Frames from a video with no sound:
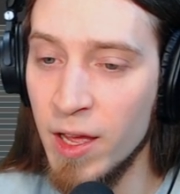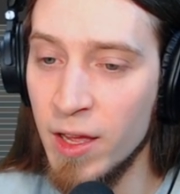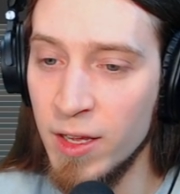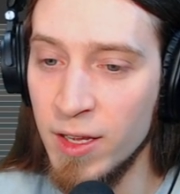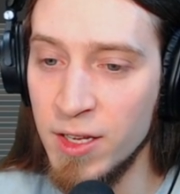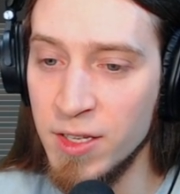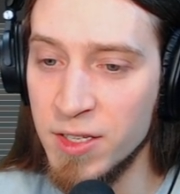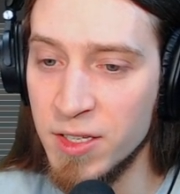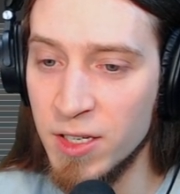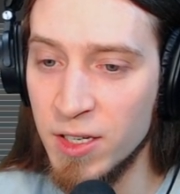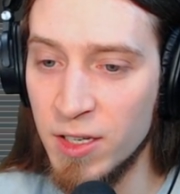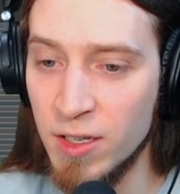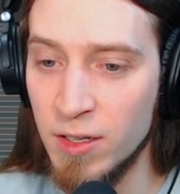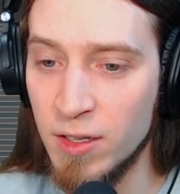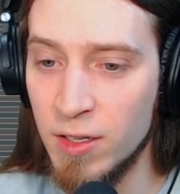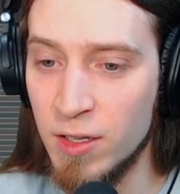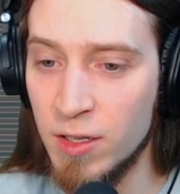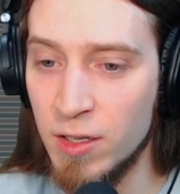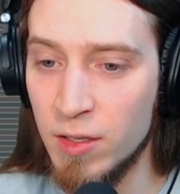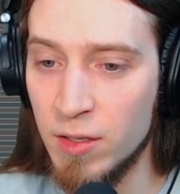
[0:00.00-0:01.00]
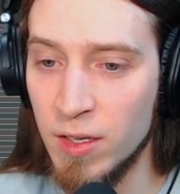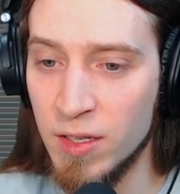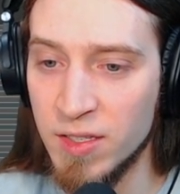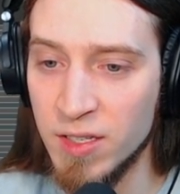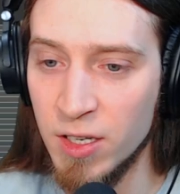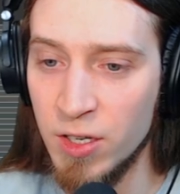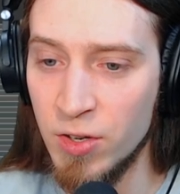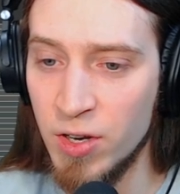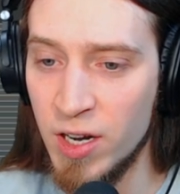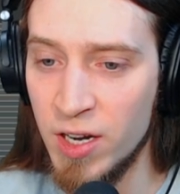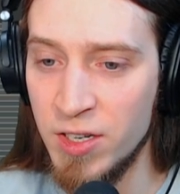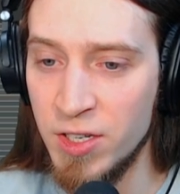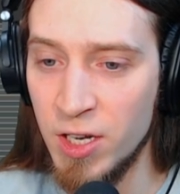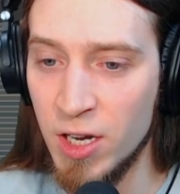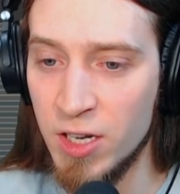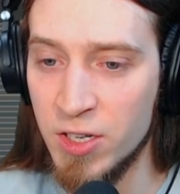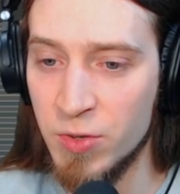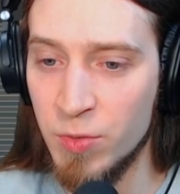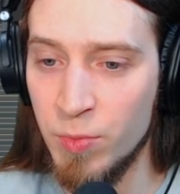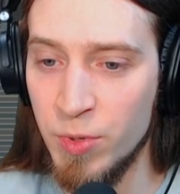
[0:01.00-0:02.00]
It's a good idea
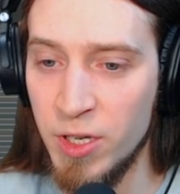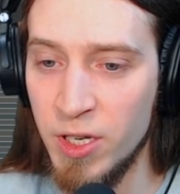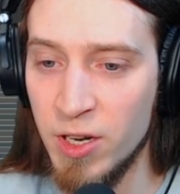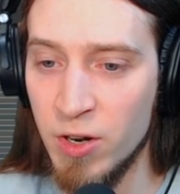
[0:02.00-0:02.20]
to be